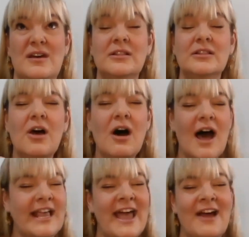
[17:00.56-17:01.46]

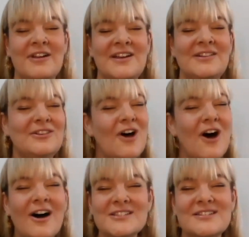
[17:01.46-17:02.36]
I carry a
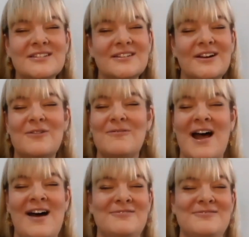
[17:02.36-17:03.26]
lot
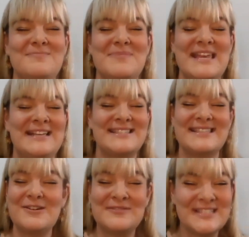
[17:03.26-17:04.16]
around being
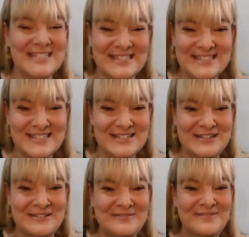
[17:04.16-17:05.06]

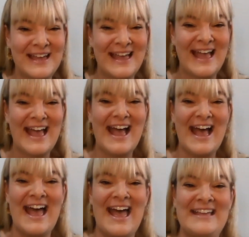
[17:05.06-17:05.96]
oversensitive
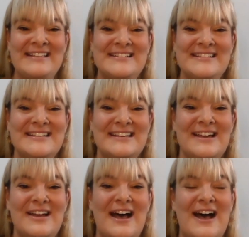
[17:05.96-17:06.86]
and
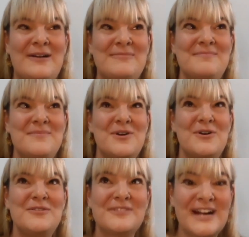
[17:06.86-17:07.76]

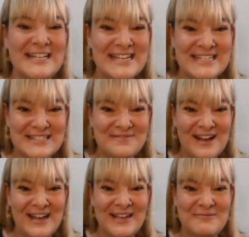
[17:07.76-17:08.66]

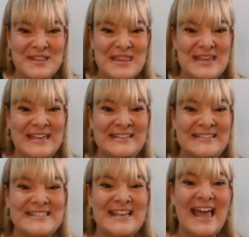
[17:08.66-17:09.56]
over-identifying with
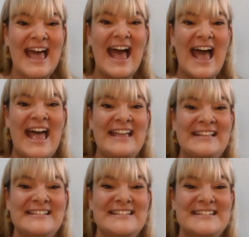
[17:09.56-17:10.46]
things.
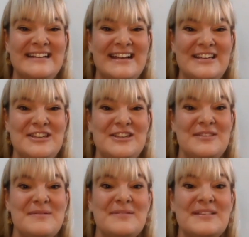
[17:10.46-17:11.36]
And,
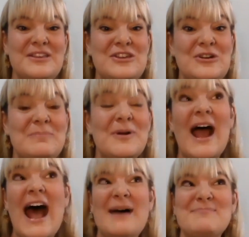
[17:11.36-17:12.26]

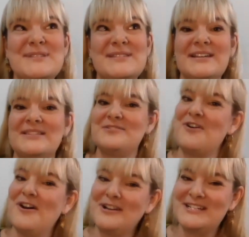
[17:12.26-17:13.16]
perhaps it's
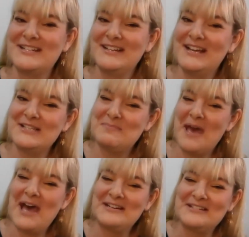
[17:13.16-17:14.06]
not as
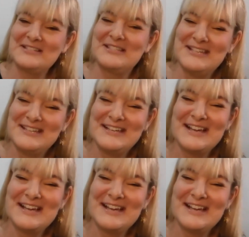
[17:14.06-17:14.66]
bad as